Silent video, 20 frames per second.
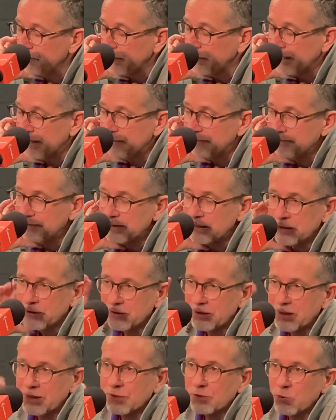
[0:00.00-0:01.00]
But, you
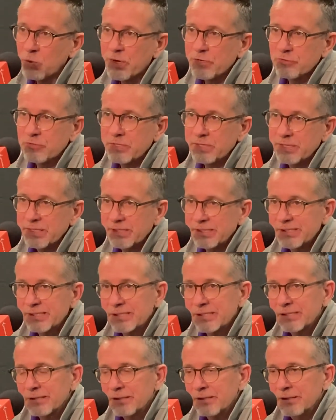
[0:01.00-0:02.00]
know, the question
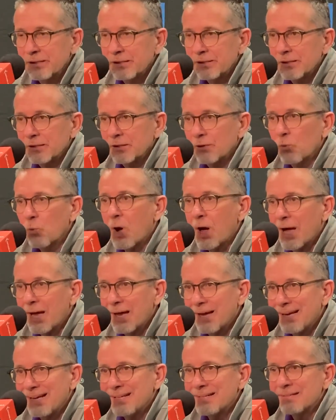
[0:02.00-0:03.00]
is
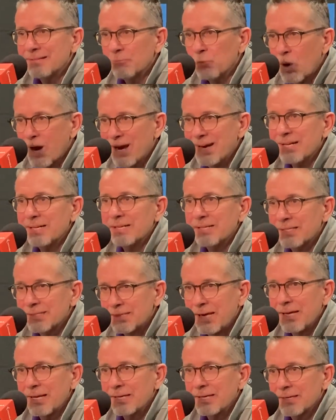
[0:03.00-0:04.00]
why did it
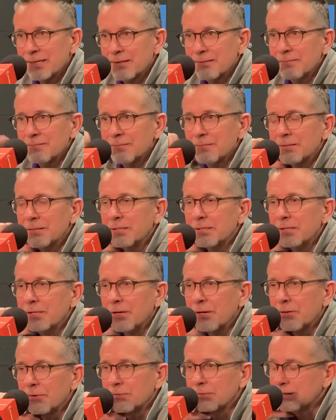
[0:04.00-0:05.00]
take, you
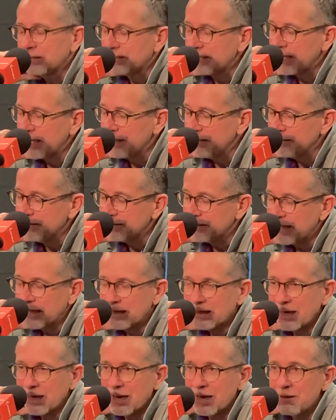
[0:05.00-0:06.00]
know,
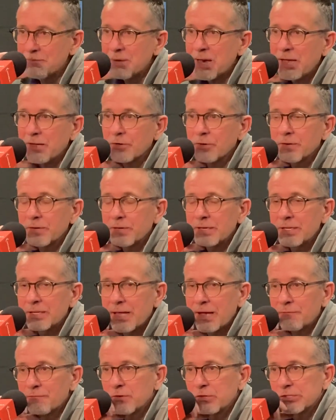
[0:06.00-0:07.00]
taking a haymaker in
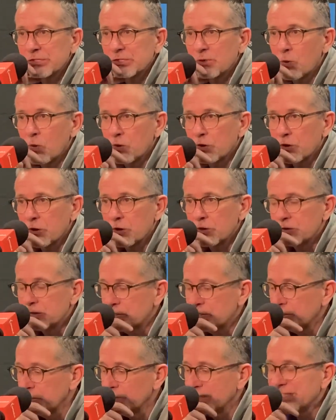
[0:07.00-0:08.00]
that first quarter
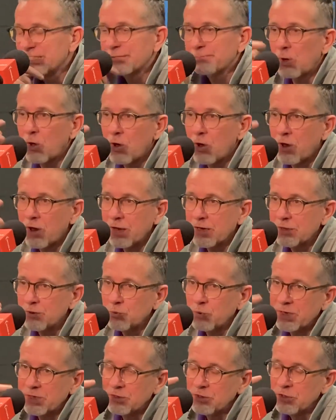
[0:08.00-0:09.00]
to respond
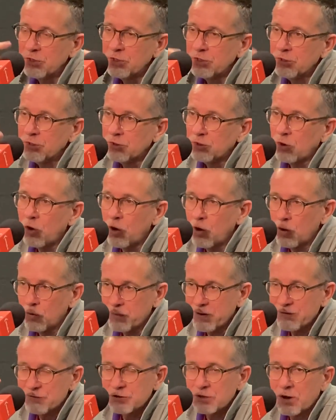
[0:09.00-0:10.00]
when all
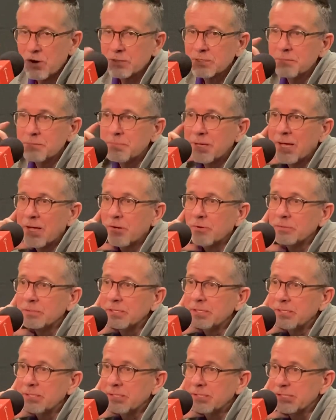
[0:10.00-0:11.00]
we've talked about
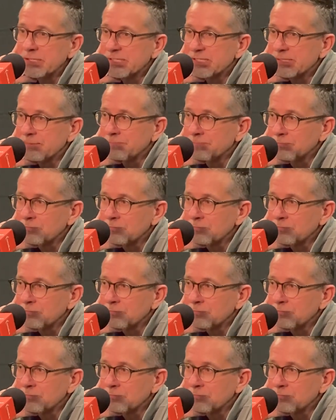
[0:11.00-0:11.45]
is